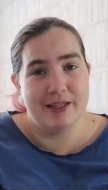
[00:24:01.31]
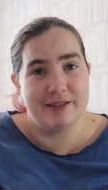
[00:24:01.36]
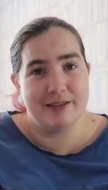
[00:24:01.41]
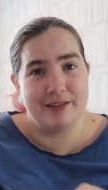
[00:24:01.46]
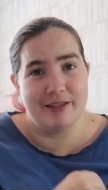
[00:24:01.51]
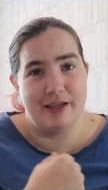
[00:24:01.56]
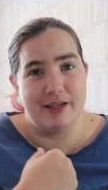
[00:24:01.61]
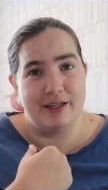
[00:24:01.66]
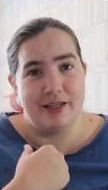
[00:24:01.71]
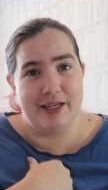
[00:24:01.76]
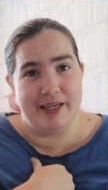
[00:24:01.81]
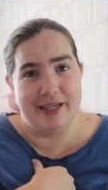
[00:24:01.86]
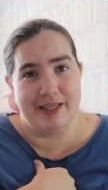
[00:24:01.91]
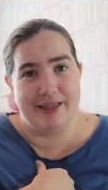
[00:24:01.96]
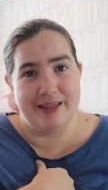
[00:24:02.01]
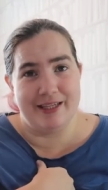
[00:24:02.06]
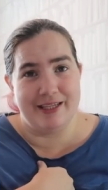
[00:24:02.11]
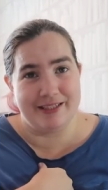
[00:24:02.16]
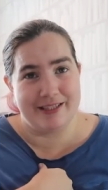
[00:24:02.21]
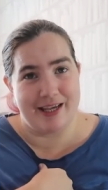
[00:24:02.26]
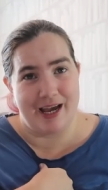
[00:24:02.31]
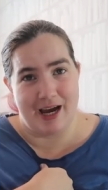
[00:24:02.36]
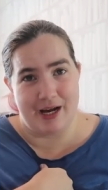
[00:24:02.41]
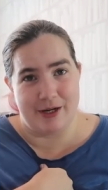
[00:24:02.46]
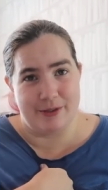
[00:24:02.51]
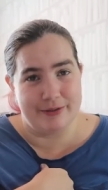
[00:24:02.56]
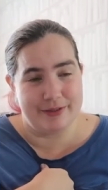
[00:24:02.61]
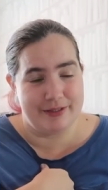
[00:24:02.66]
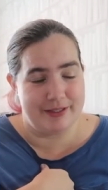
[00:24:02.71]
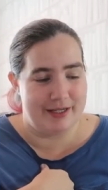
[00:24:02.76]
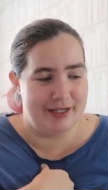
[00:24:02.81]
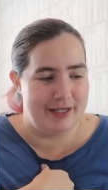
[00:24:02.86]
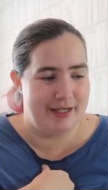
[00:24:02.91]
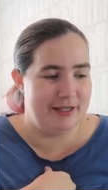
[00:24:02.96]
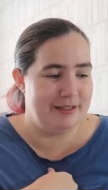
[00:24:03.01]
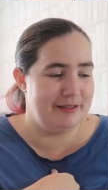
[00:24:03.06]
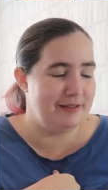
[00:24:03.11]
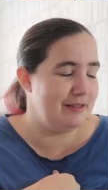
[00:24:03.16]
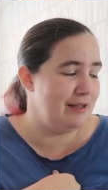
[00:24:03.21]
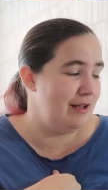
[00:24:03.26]
Certainly in this house it
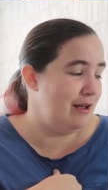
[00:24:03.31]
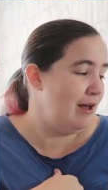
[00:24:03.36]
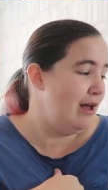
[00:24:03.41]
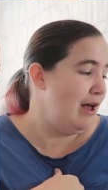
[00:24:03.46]
is.